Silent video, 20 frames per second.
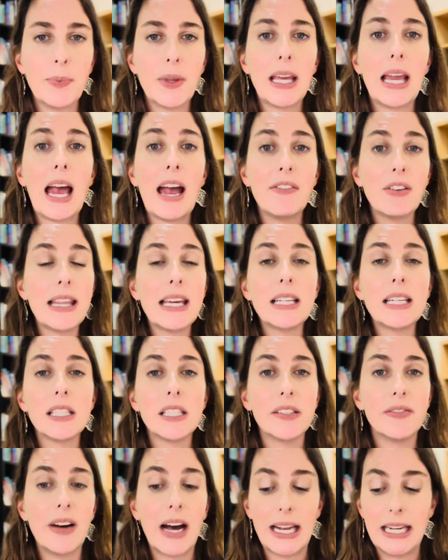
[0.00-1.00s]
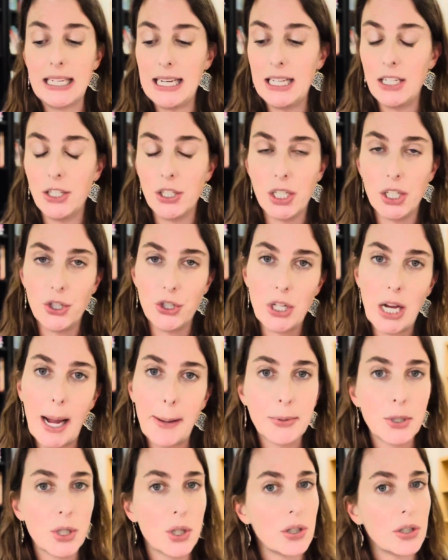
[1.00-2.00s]
Everything is divided into
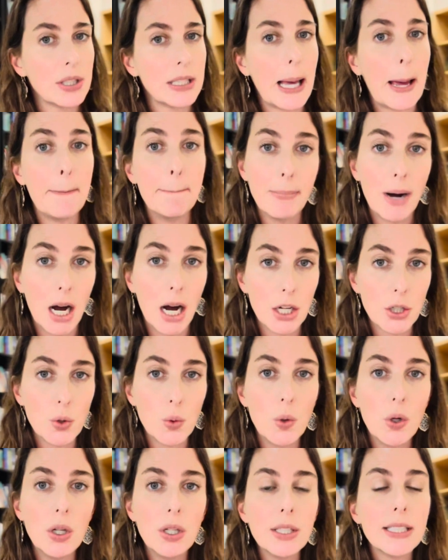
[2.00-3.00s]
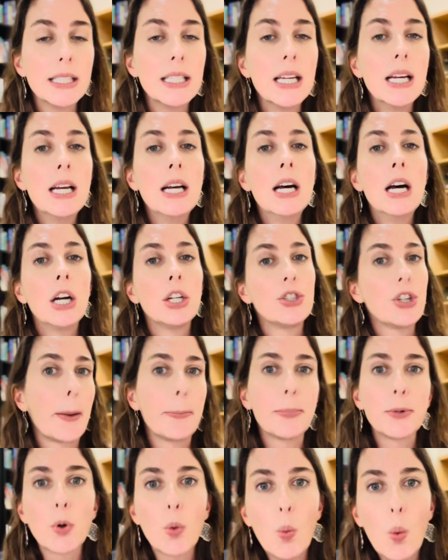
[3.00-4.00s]
chapters and modules.
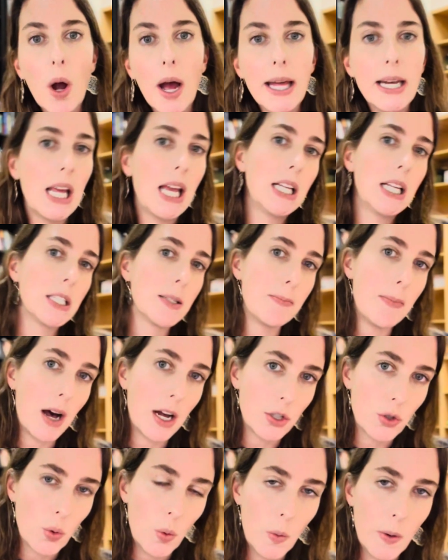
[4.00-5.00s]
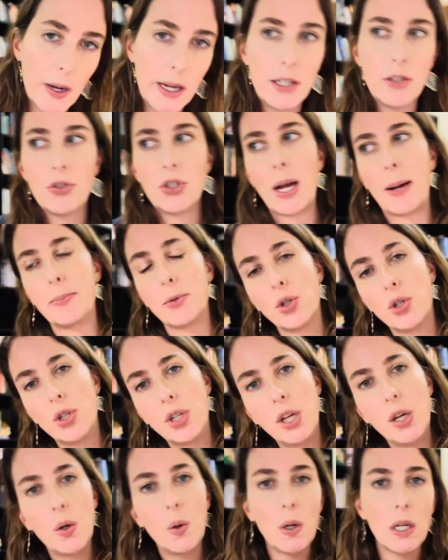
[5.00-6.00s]
Chapter 1 is module 1. Chapter
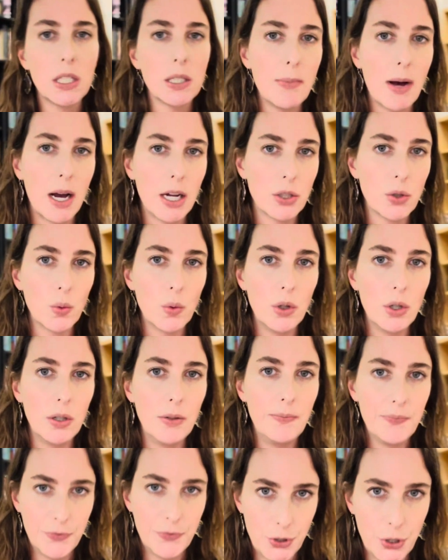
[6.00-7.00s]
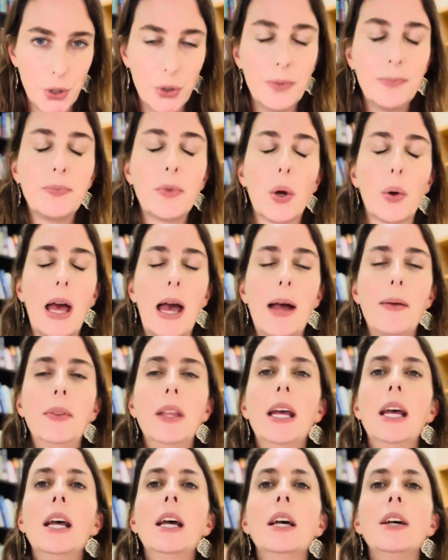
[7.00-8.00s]
2 is module 2, okay?
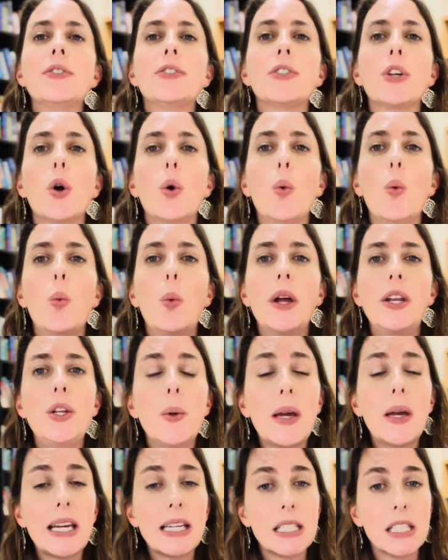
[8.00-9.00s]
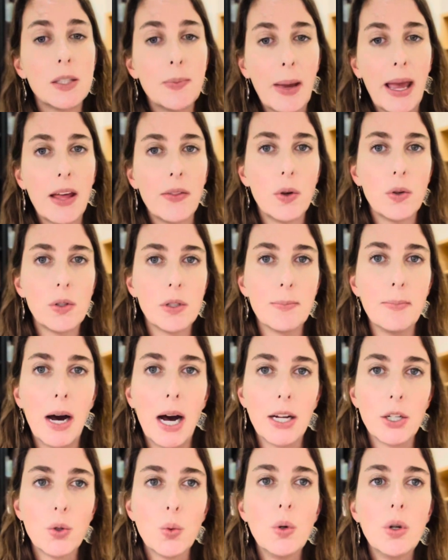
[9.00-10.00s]
So when you expand those
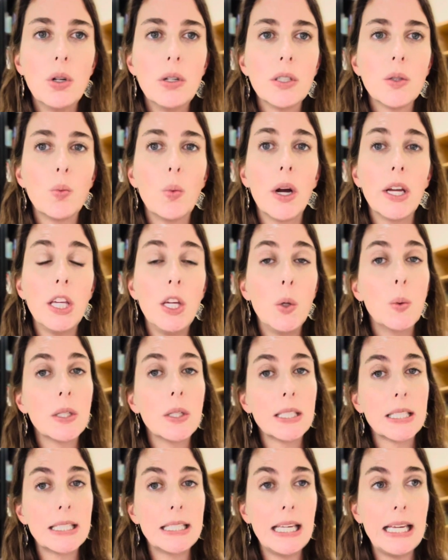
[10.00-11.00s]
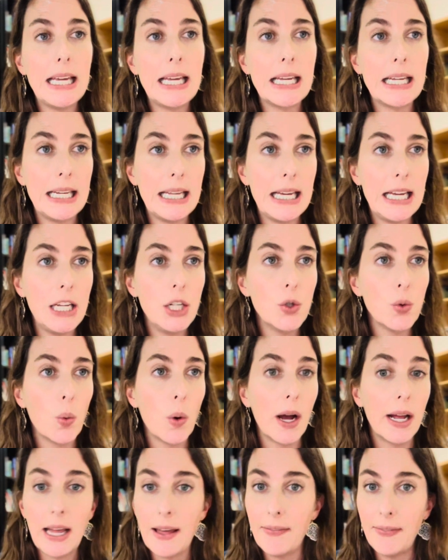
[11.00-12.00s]
modules, what you will see in each
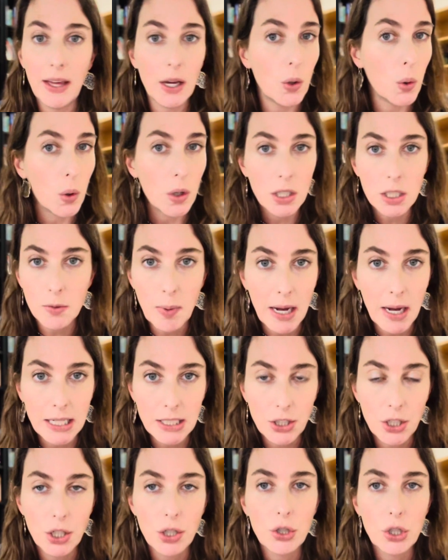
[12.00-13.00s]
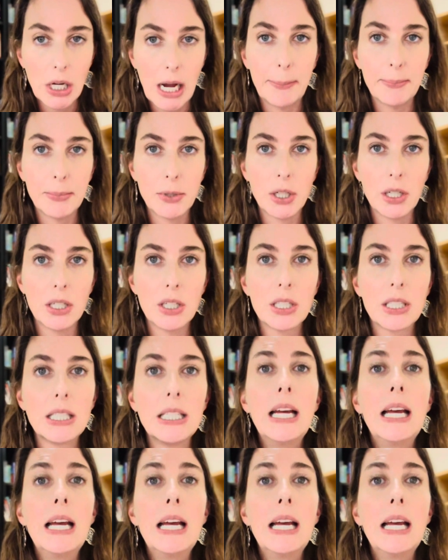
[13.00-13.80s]
one, and they correspond to your chapters,